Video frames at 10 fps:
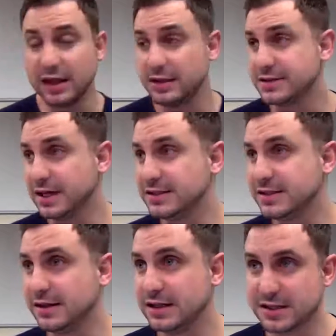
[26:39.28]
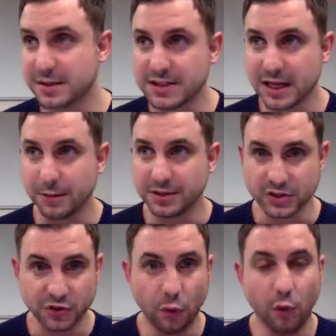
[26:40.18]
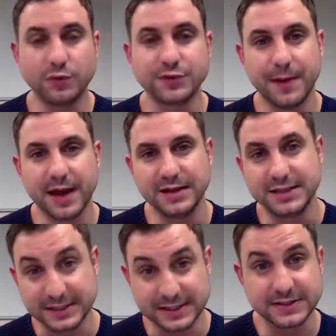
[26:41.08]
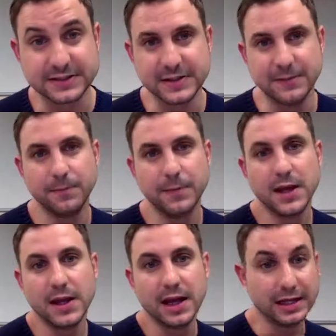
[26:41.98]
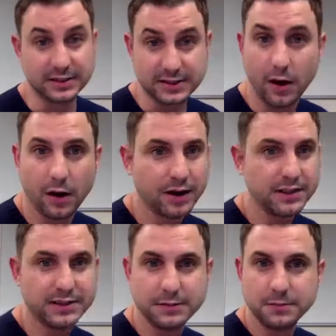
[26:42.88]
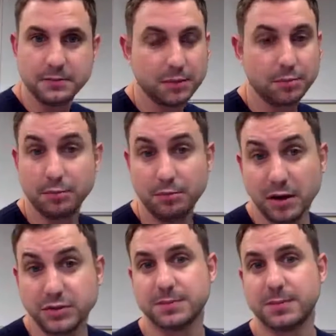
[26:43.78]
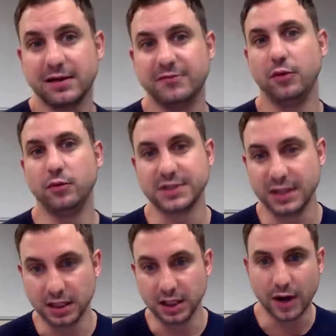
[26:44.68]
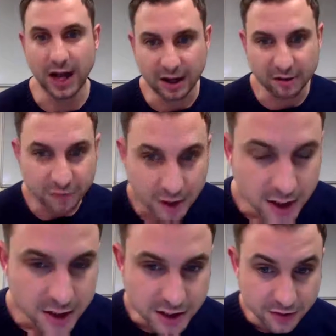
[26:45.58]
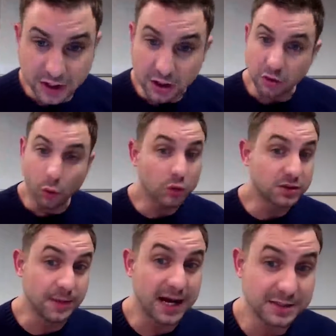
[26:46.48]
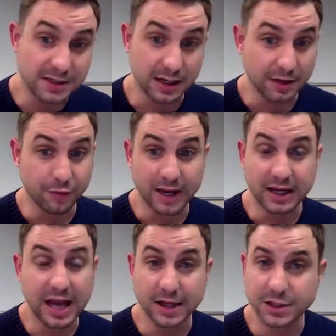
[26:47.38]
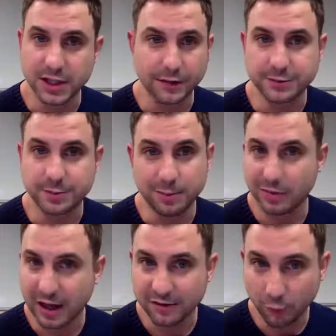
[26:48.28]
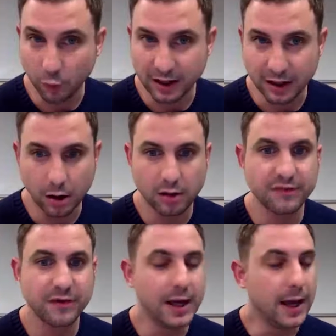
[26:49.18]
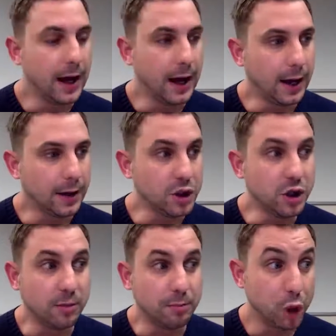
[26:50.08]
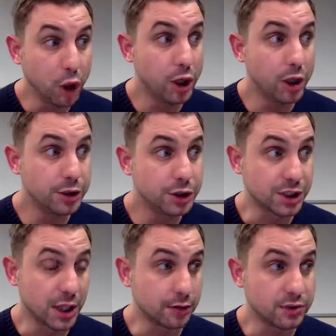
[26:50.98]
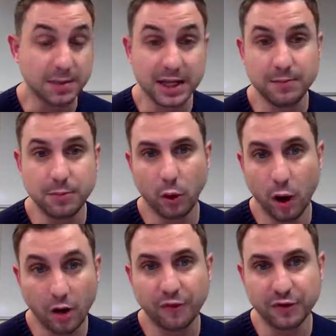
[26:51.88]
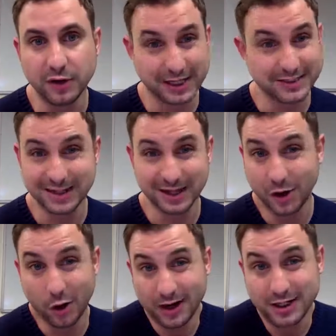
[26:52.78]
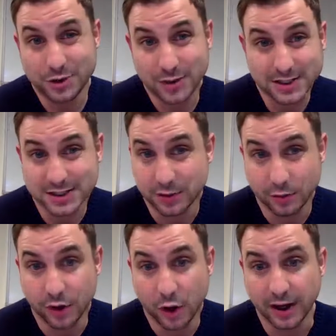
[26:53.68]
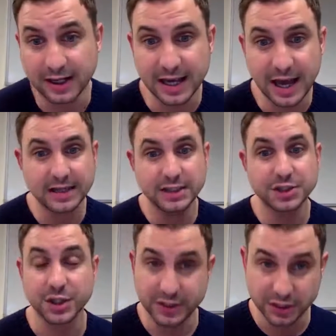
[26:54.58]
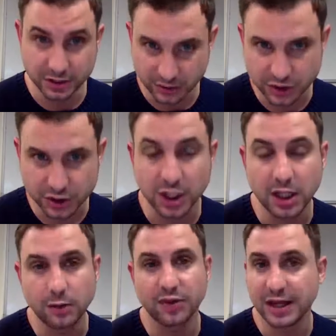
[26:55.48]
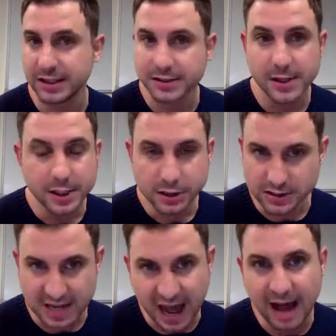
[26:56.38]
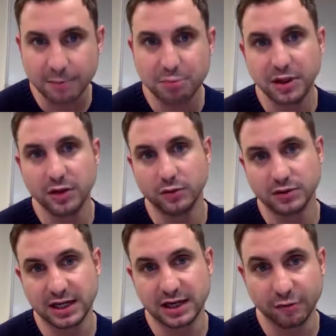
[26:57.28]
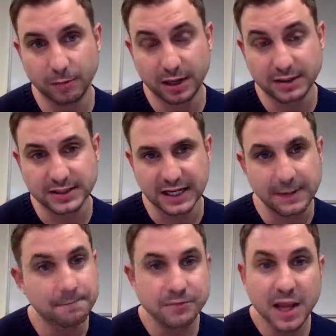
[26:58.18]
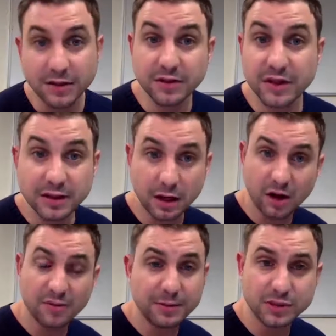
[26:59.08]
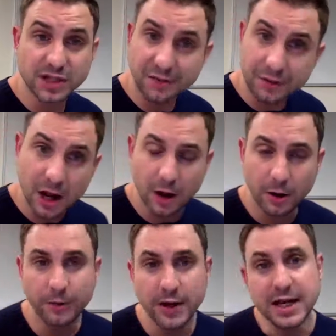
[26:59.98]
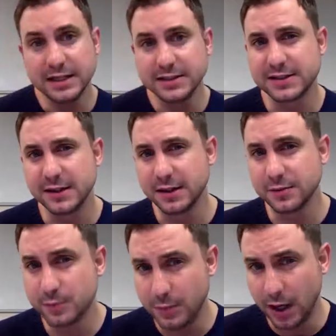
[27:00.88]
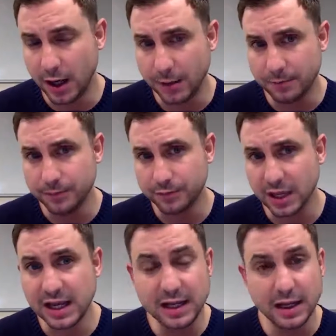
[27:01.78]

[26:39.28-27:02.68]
with this is that this can be set up as an automated system hmm. inside. Mm. Most platforms that you have, so that you can automatically re engage those people that are falling off uh, you can purge those people off your list that are not interested or not engaged so it doesn't skew things, doesn't hamper your deliverability. And the thing that a lot of people don't know is that um,